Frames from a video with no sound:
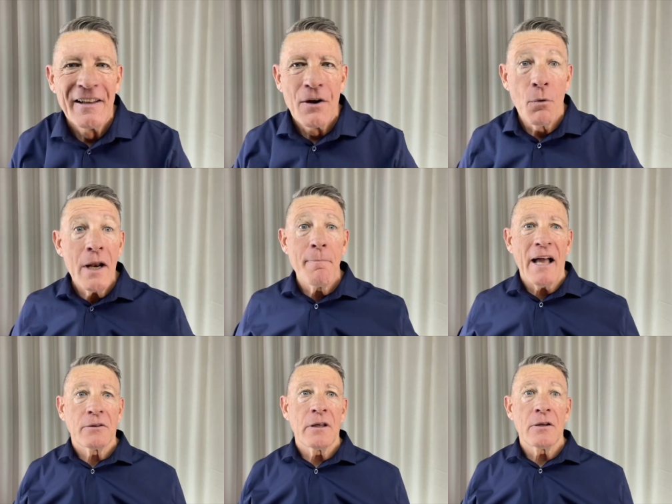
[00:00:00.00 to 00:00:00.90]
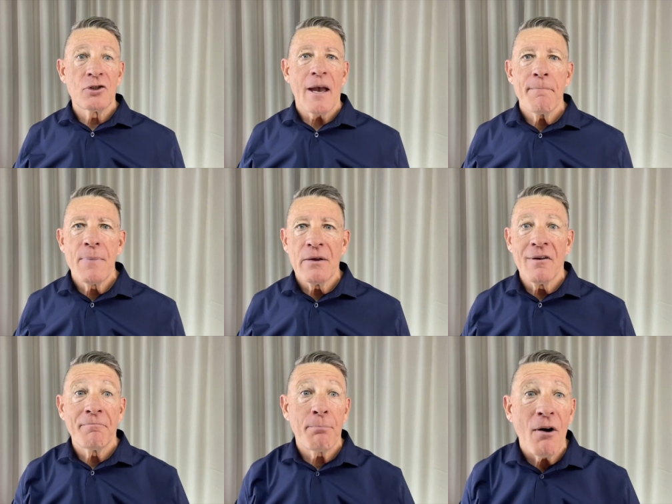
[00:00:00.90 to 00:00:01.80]
What about the champion
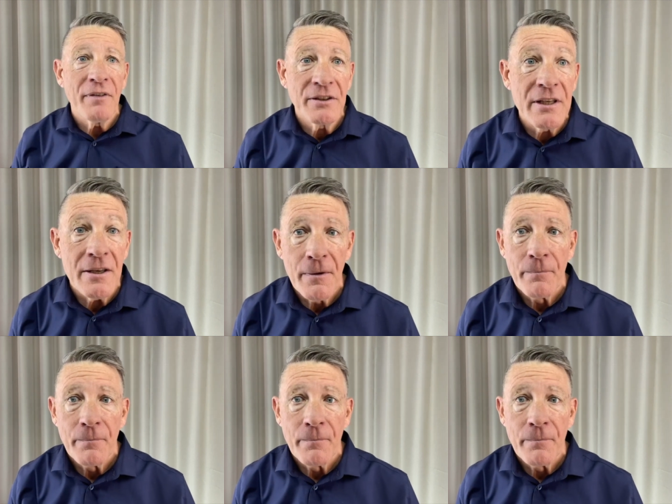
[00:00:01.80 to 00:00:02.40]
of poverty?